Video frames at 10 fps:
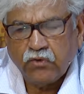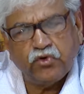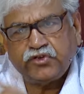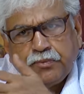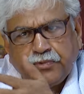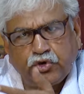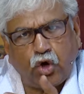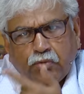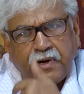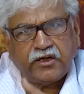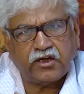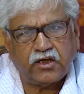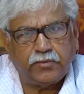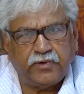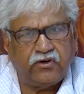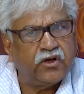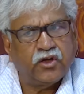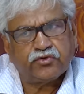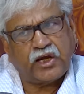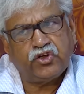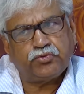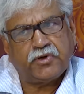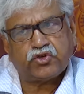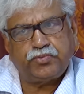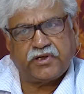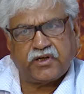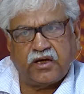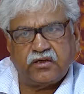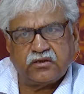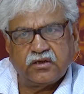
We simply dogmatically believe science must be right